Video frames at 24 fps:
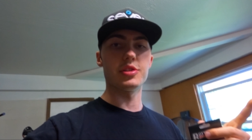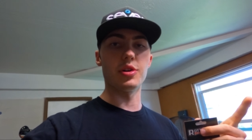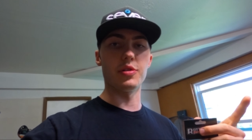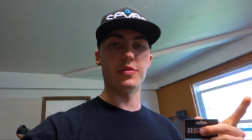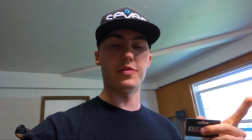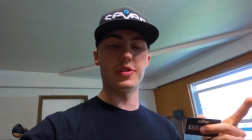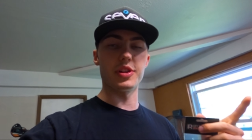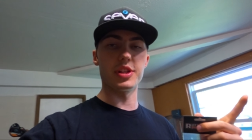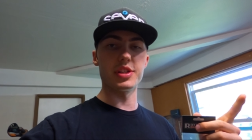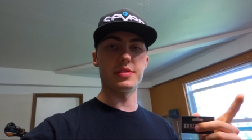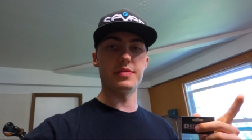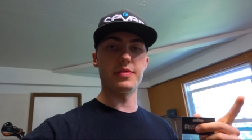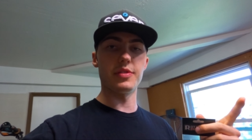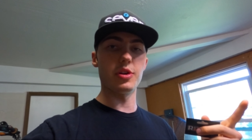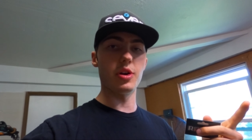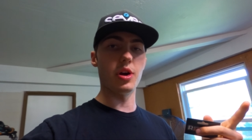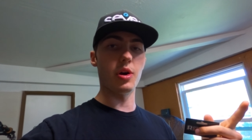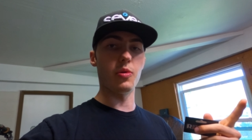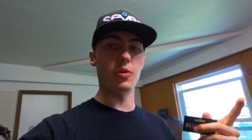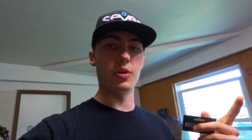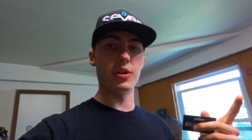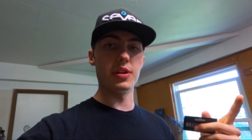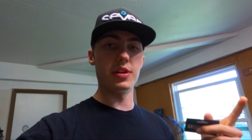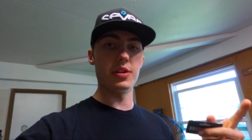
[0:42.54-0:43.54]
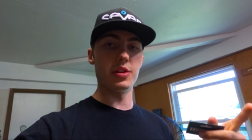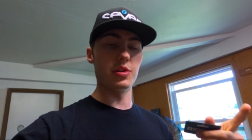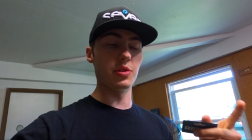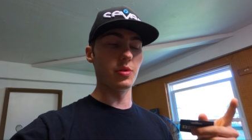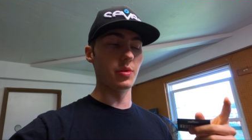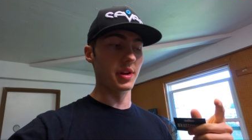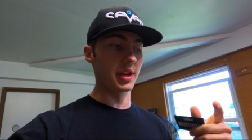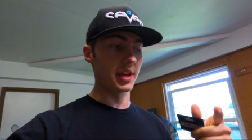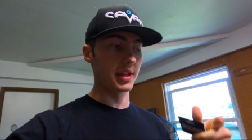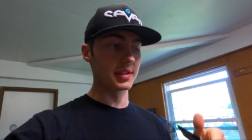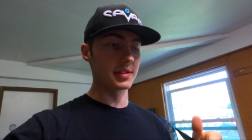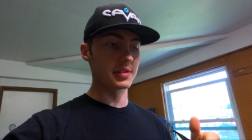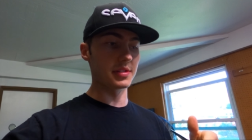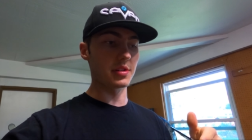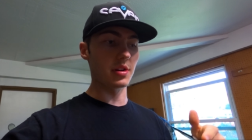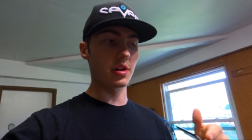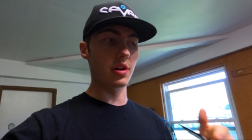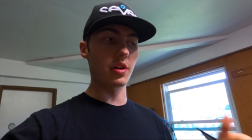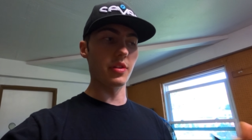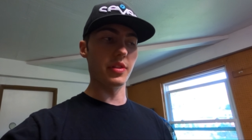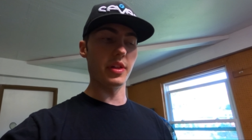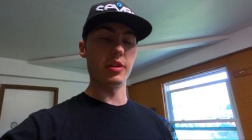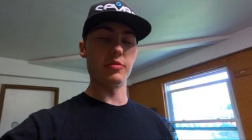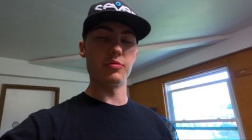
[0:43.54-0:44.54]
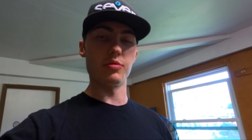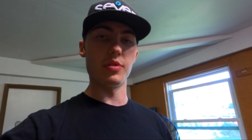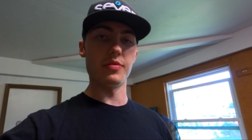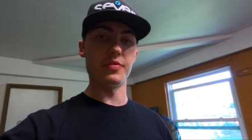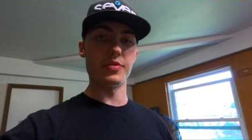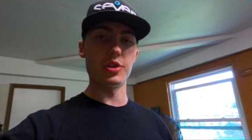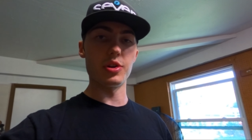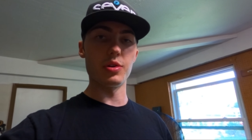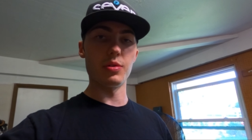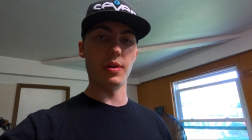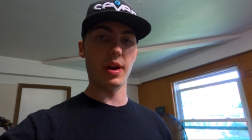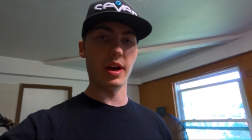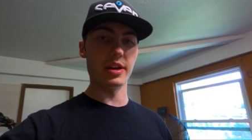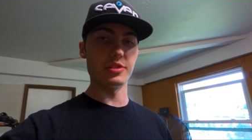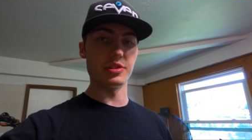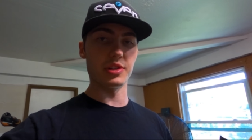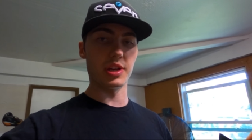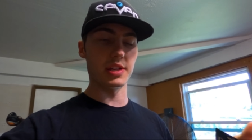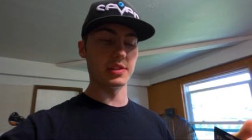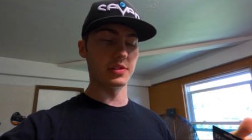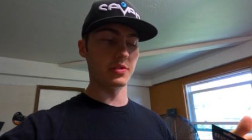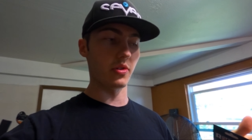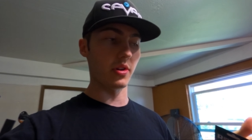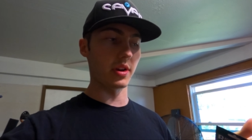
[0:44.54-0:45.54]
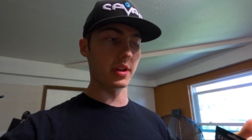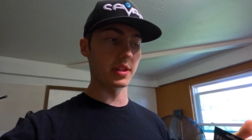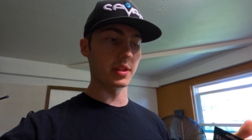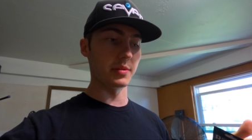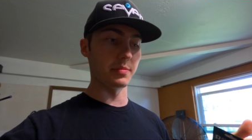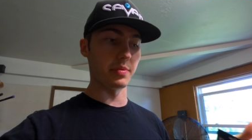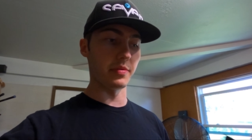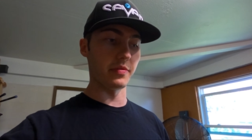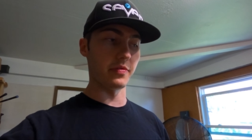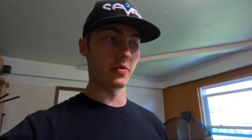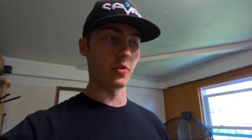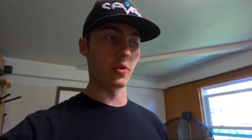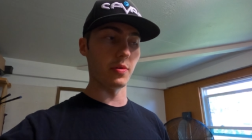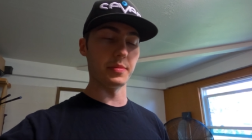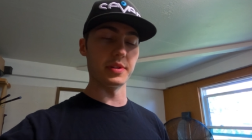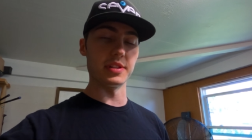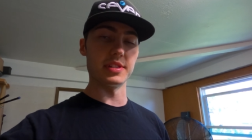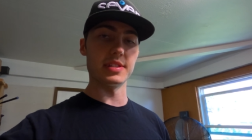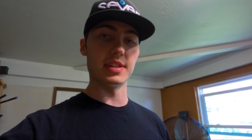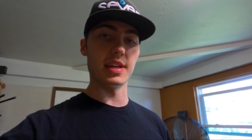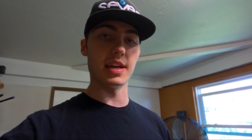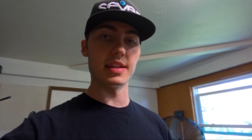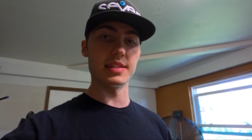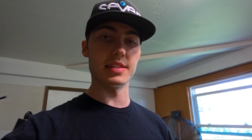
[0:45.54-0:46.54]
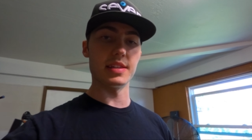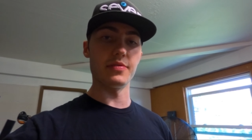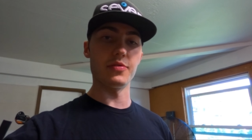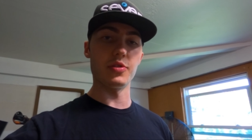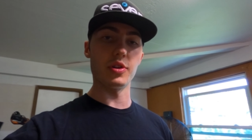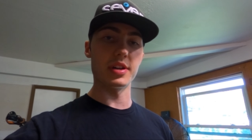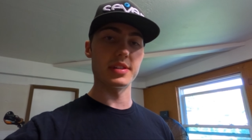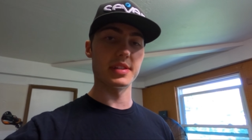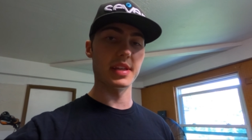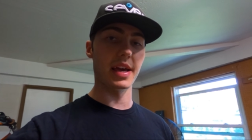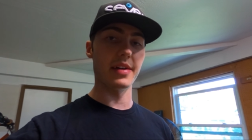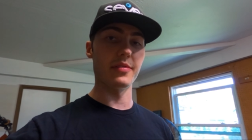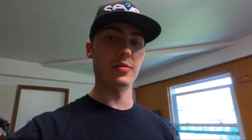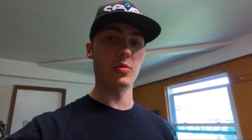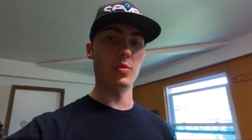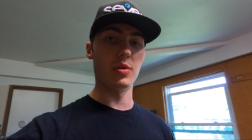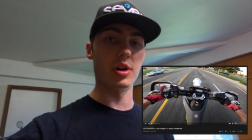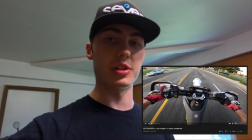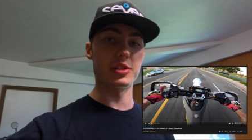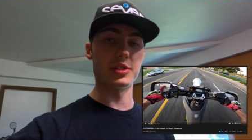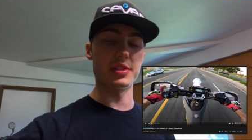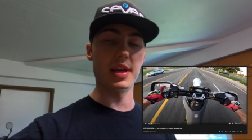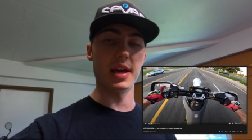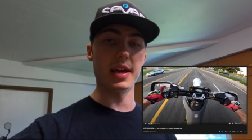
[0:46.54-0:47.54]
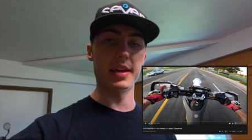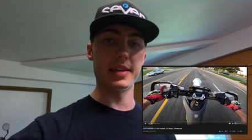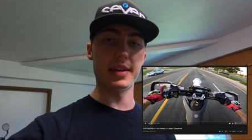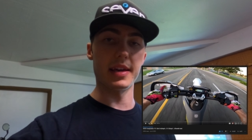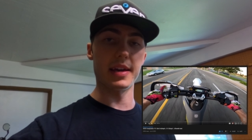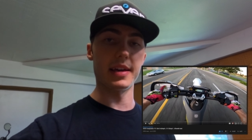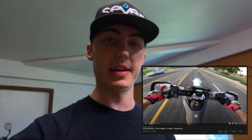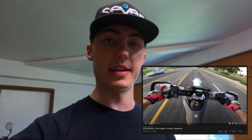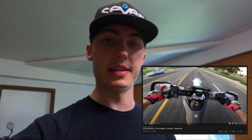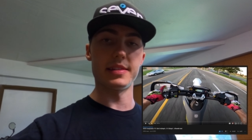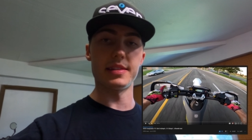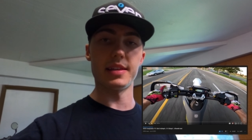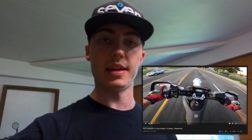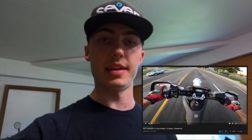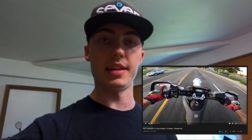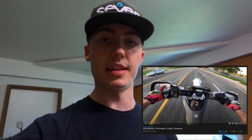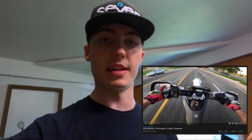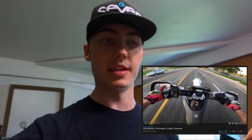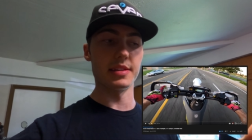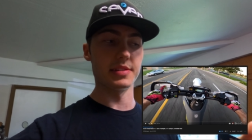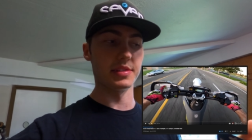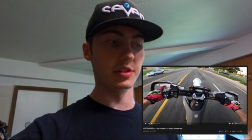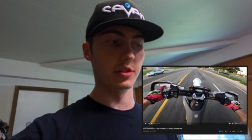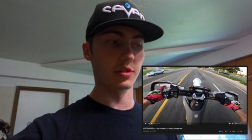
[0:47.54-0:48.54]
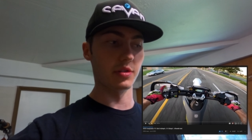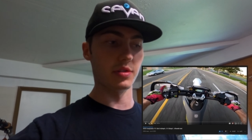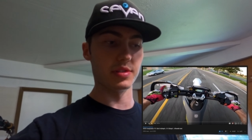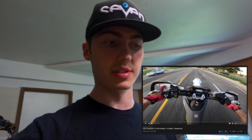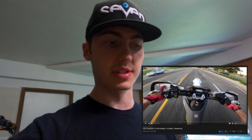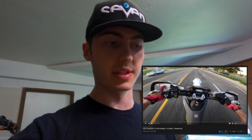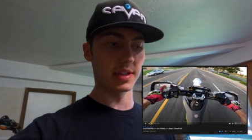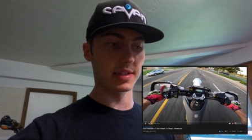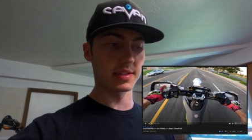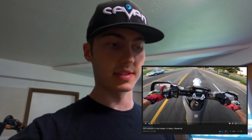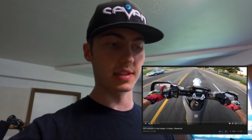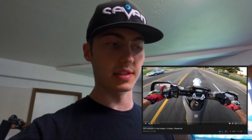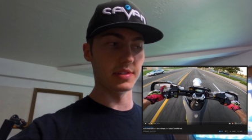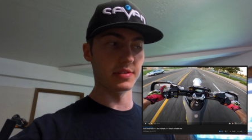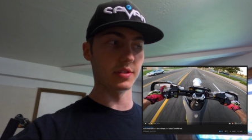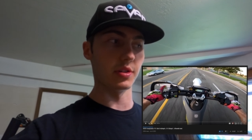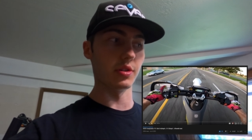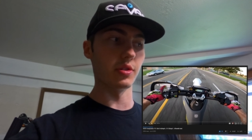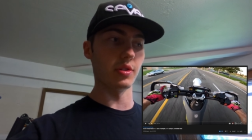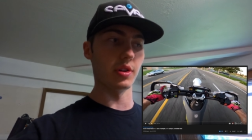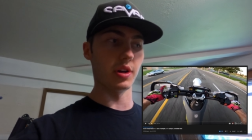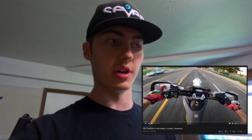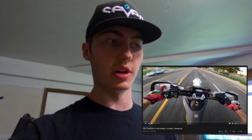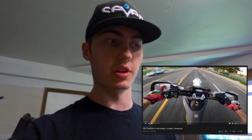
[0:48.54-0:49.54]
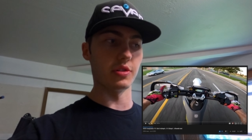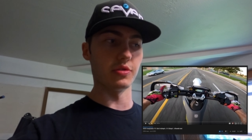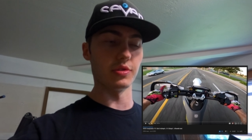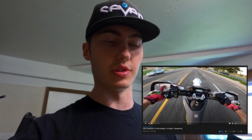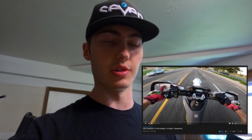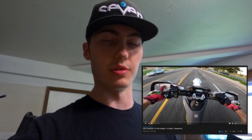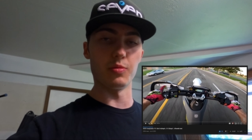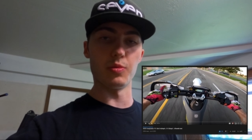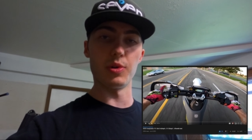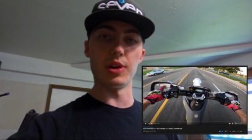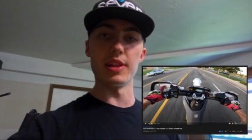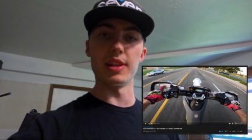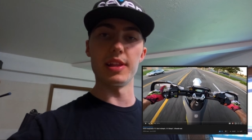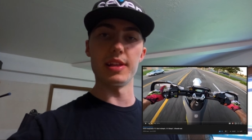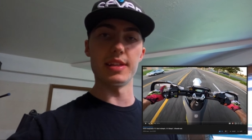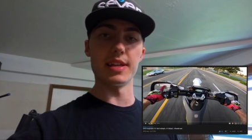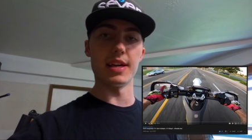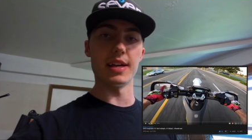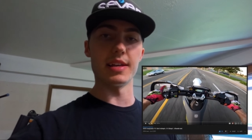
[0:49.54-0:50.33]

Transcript: So for this video, I wanted to do an install, then review. As you guys know, I did the performance test. If you guys haven't watched that yet, it's I did a zero to sixty, zero to one hundred, wheelie